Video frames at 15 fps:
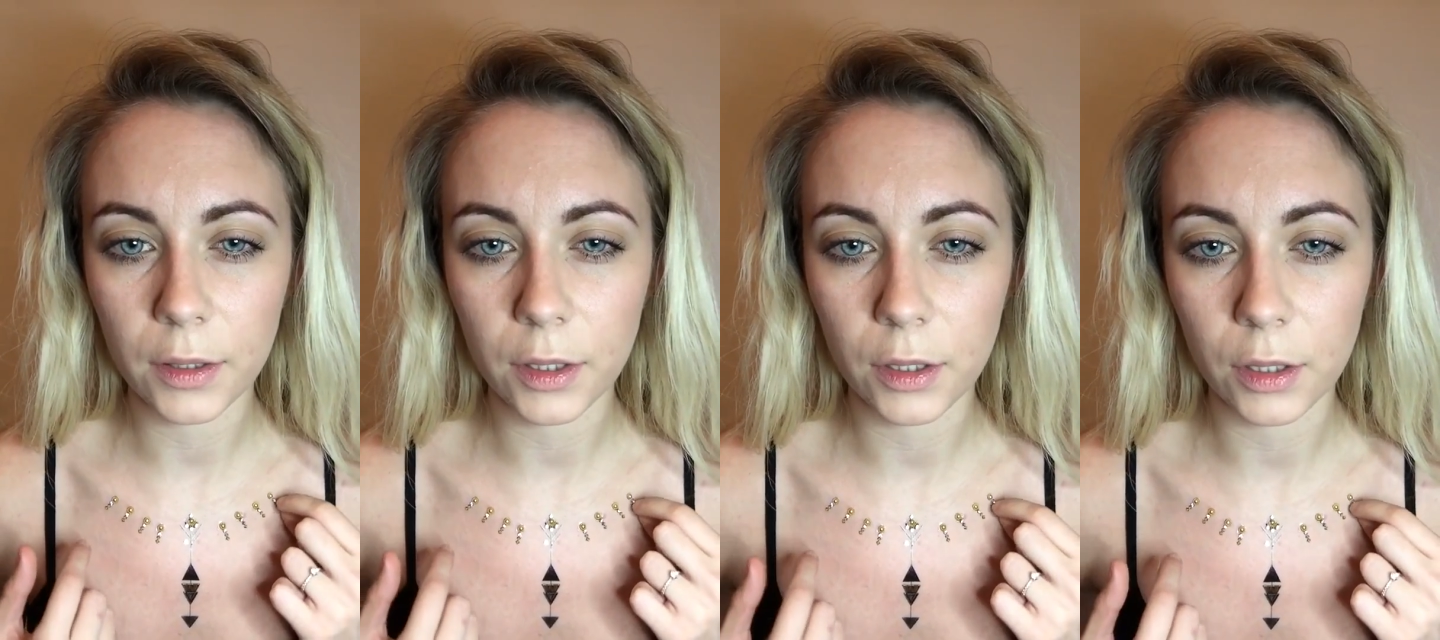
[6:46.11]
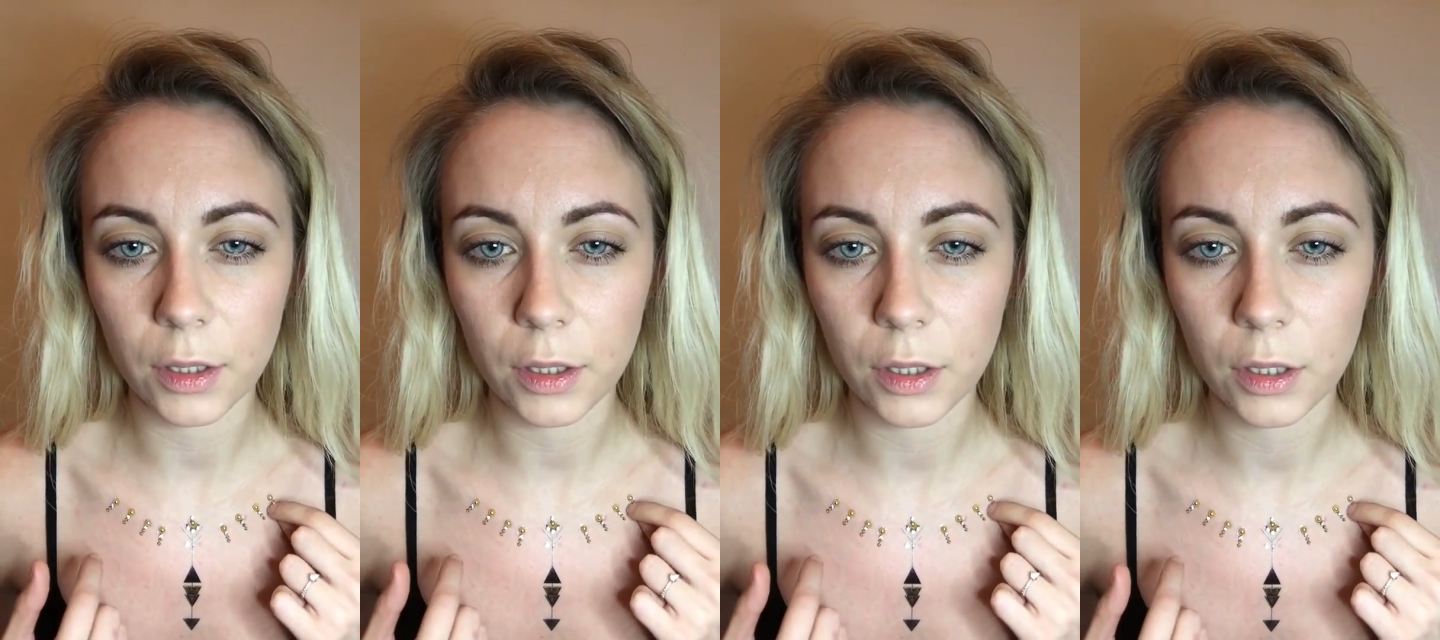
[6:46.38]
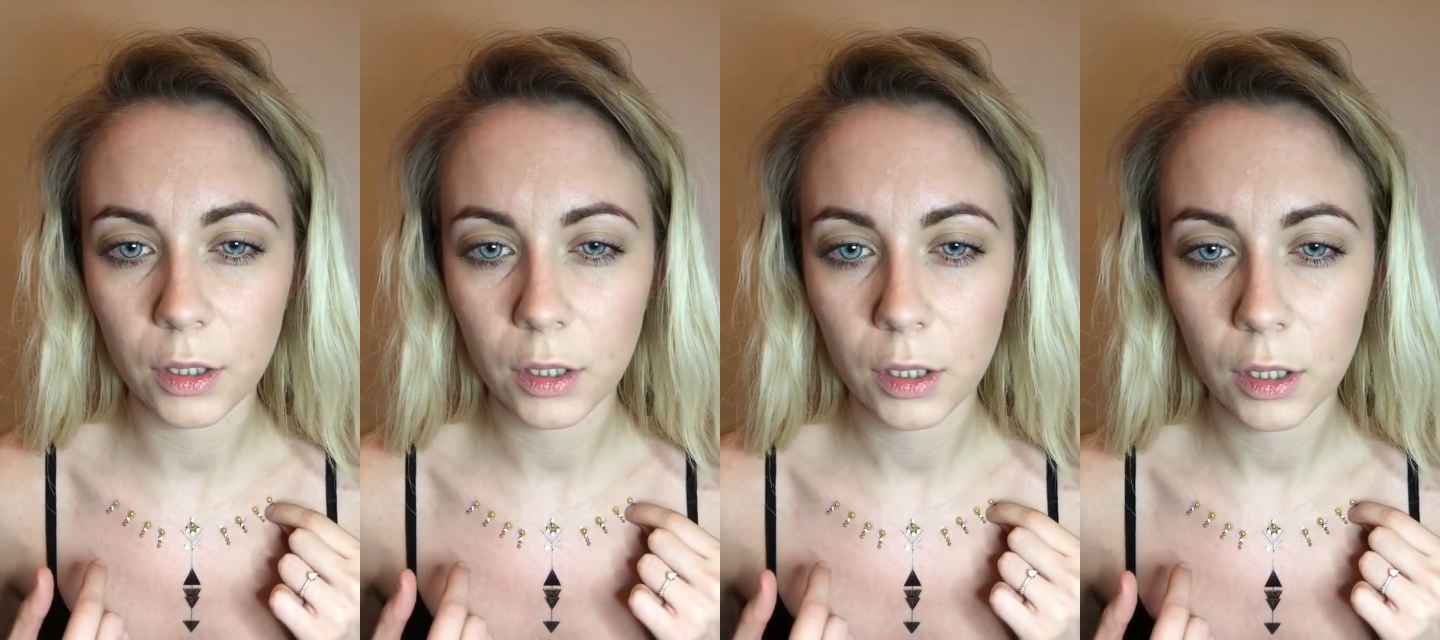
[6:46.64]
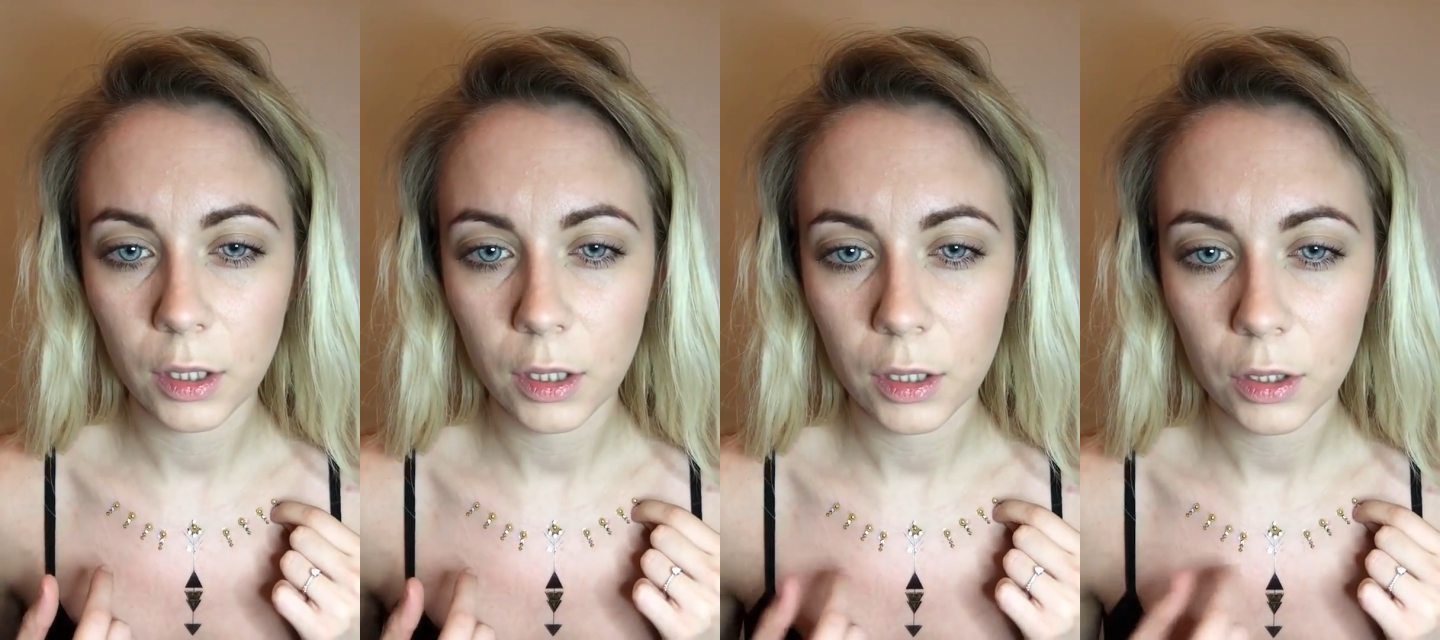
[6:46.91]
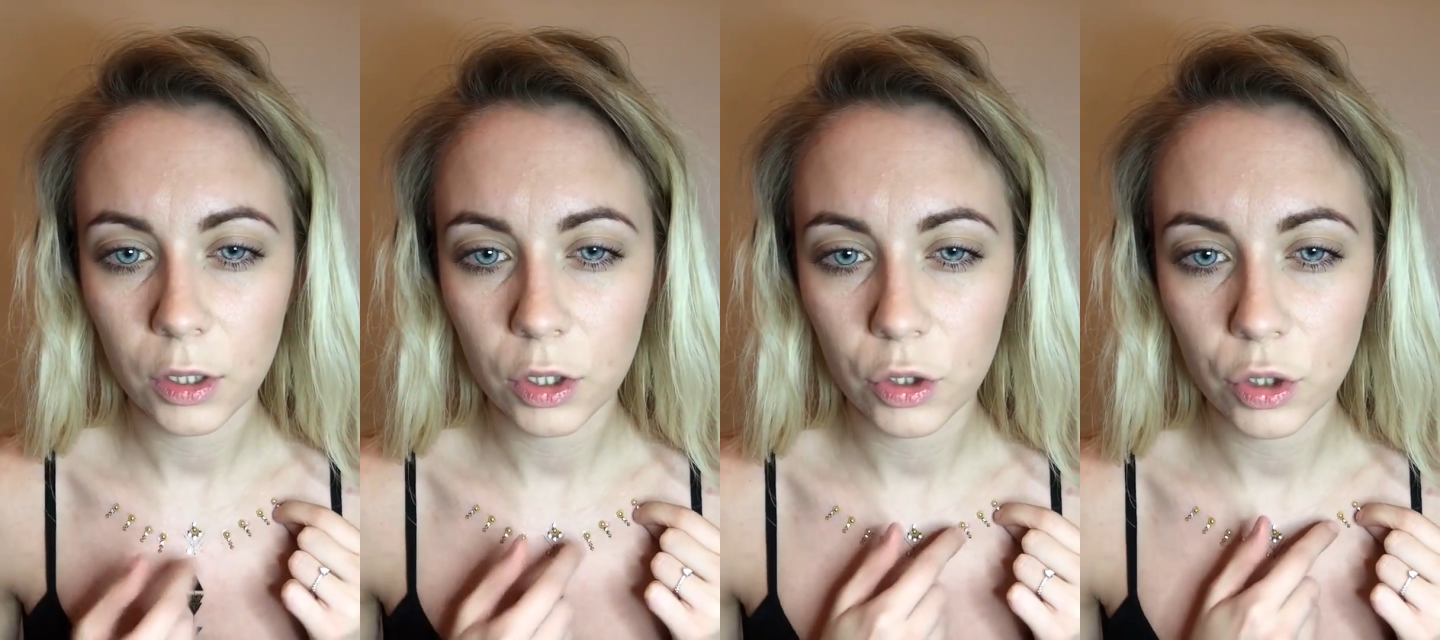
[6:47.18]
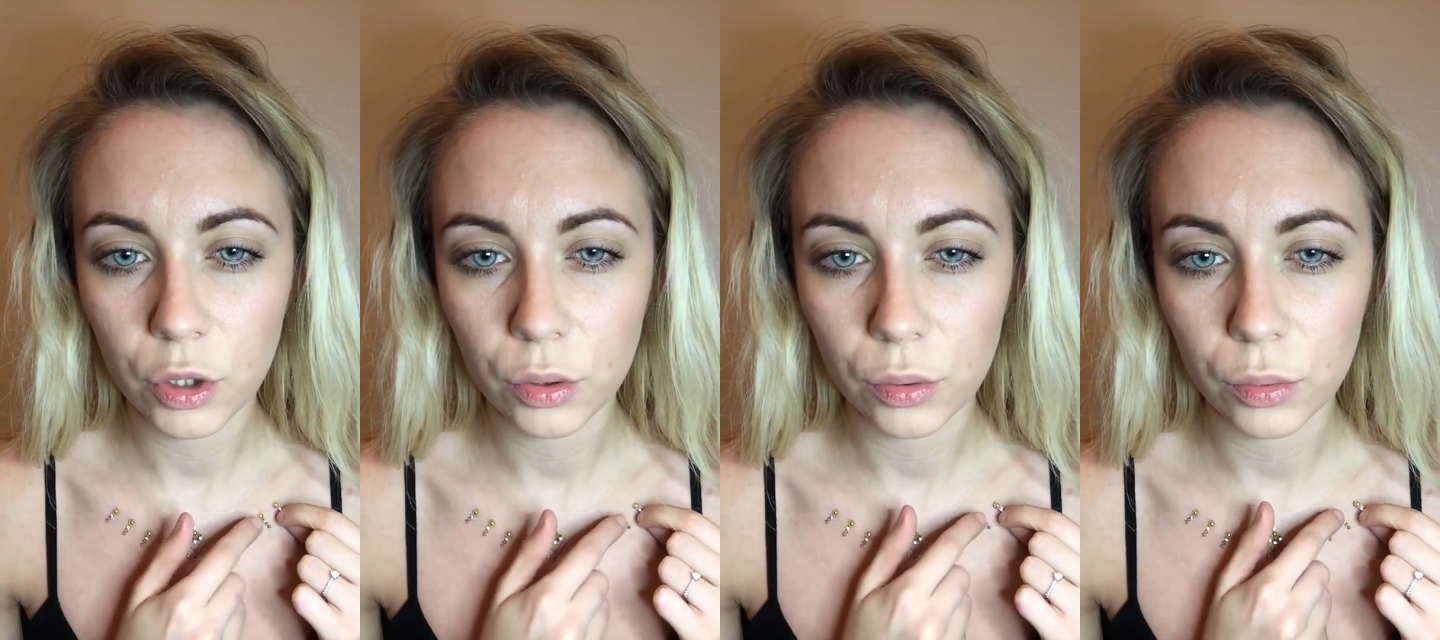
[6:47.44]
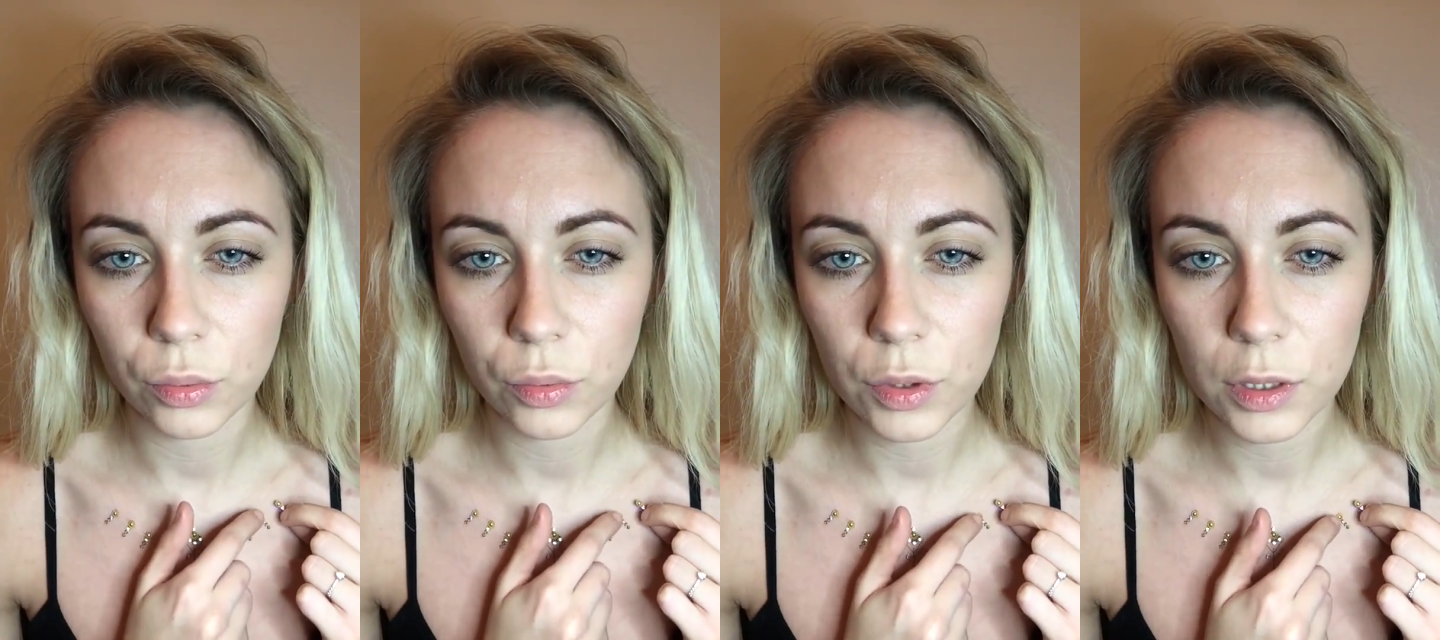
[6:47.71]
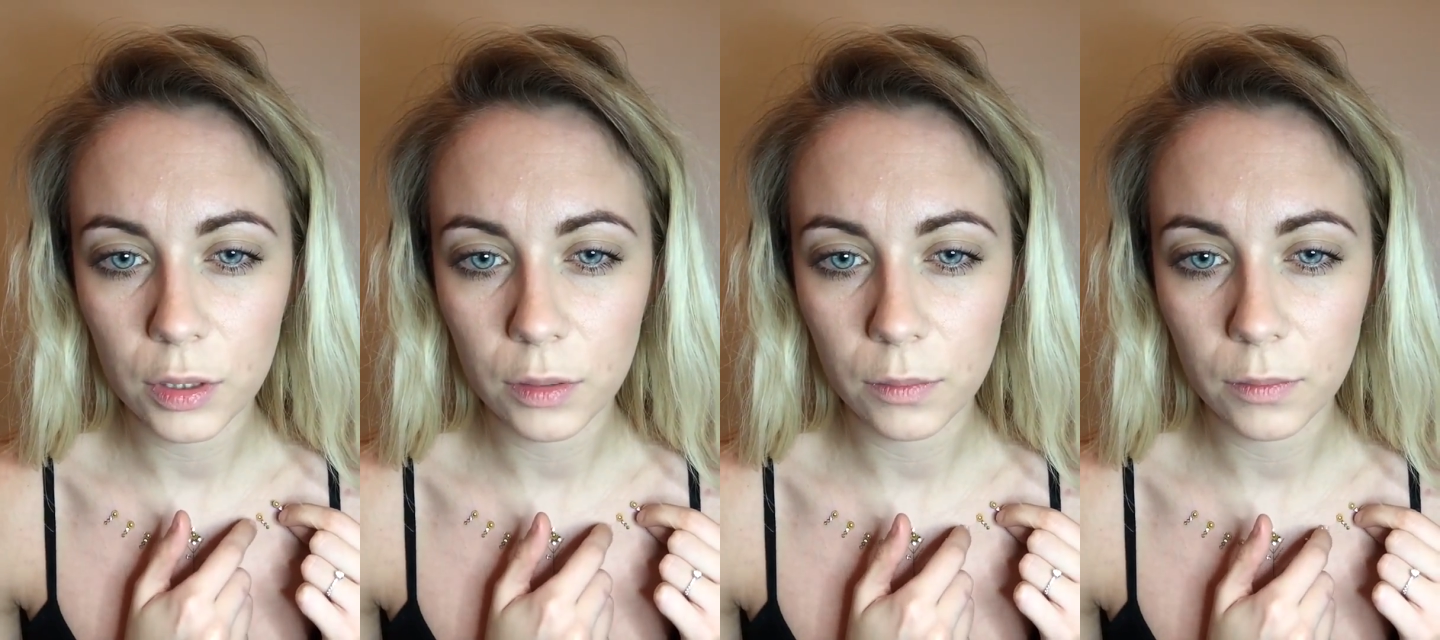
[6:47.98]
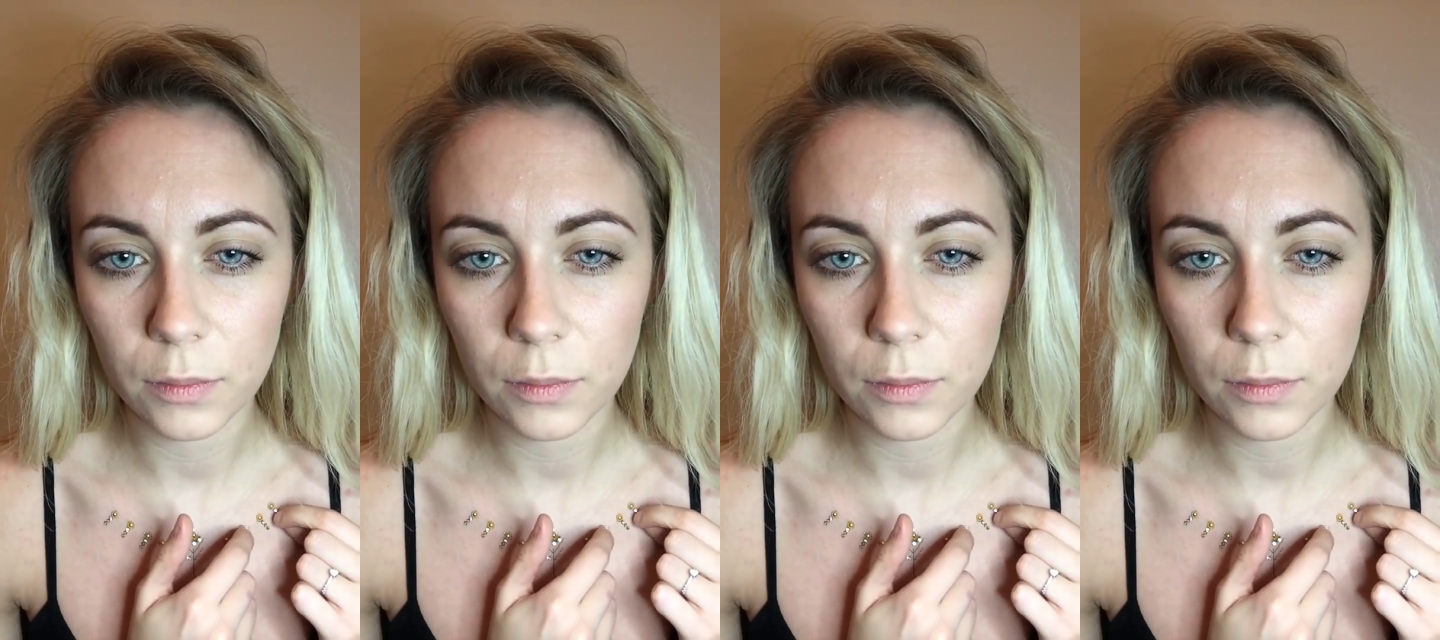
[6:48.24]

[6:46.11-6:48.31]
the jewels